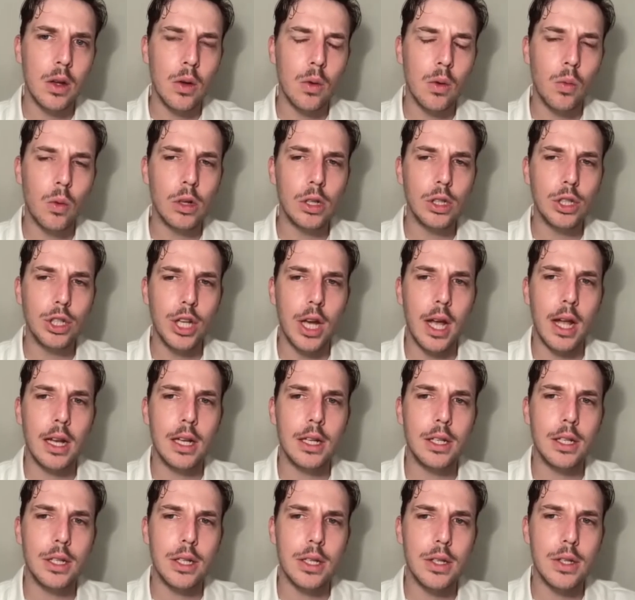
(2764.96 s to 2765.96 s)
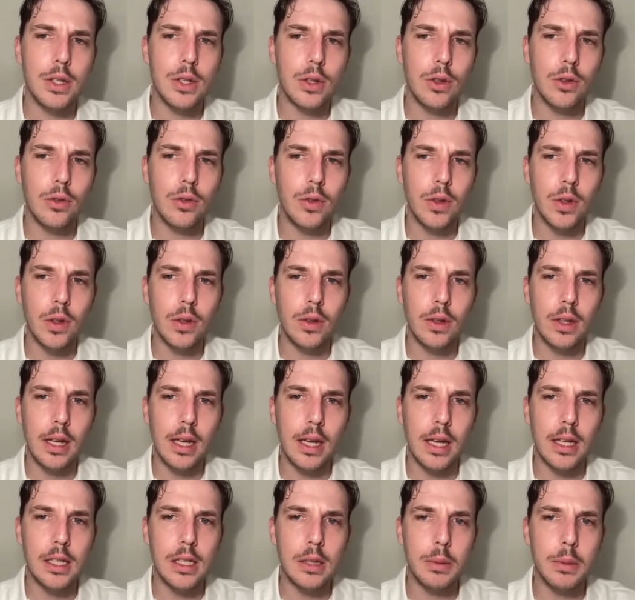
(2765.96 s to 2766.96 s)
what challenges do you feel
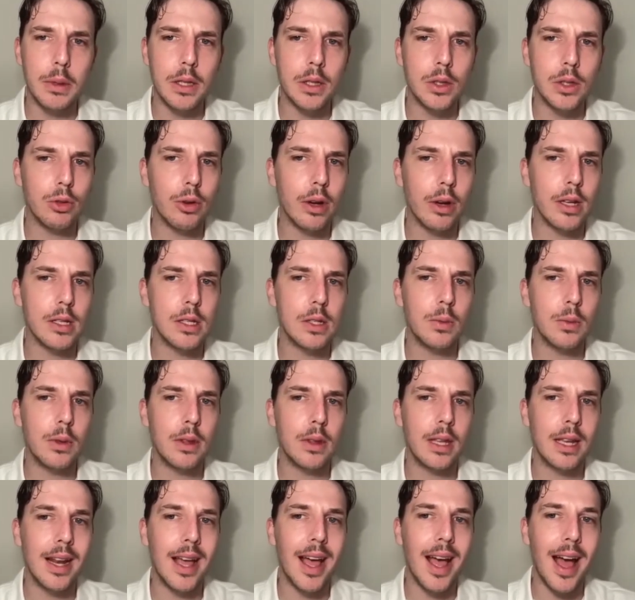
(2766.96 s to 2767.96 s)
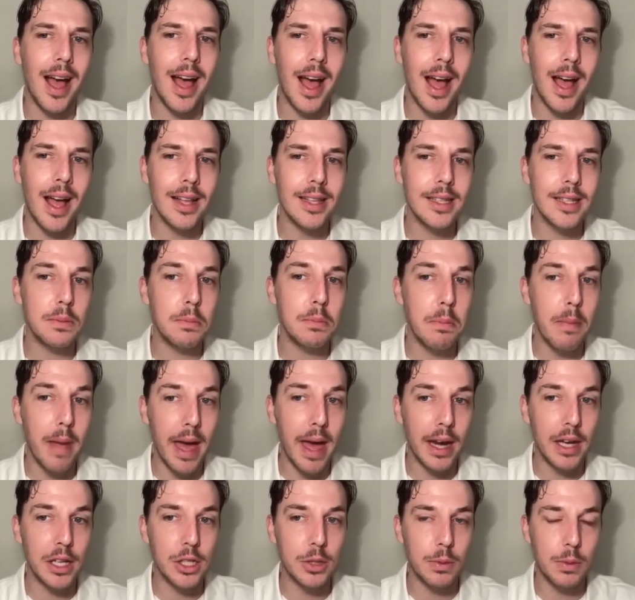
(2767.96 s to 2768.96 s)
need to be addressed within arts
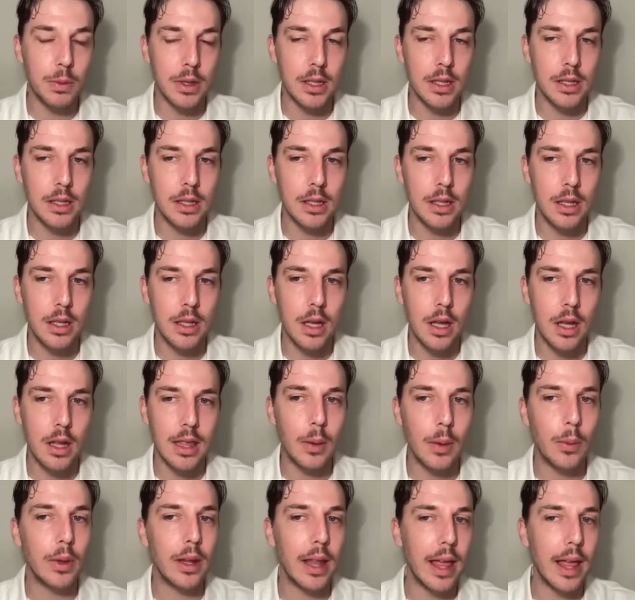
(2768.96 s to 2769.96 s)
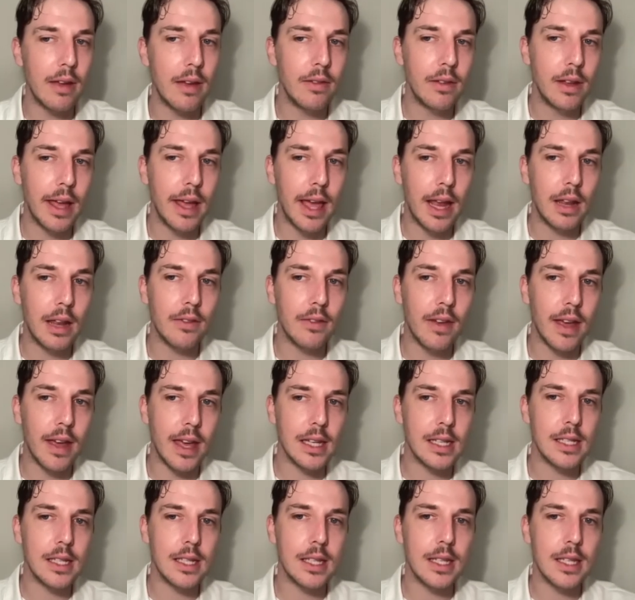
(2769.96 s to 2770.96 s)
management that will
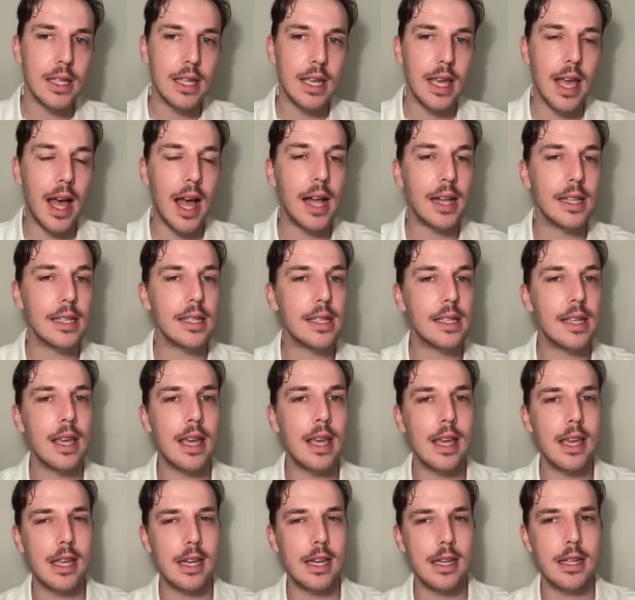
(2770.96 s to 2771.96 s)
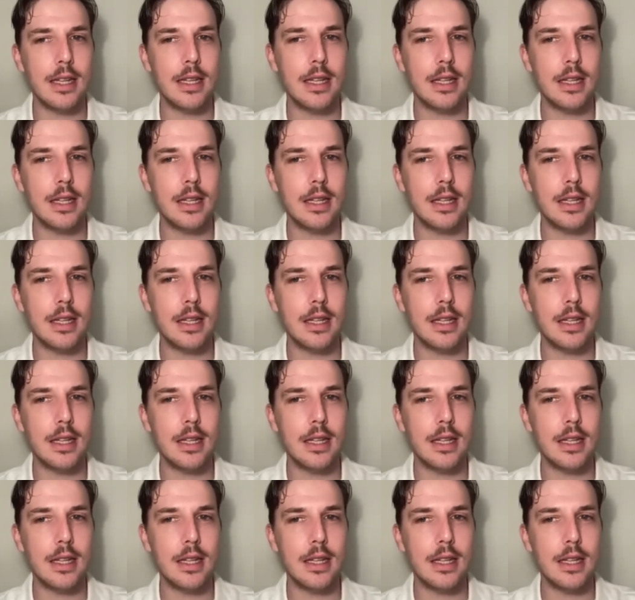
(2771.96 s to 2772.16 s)
elevate the art scene?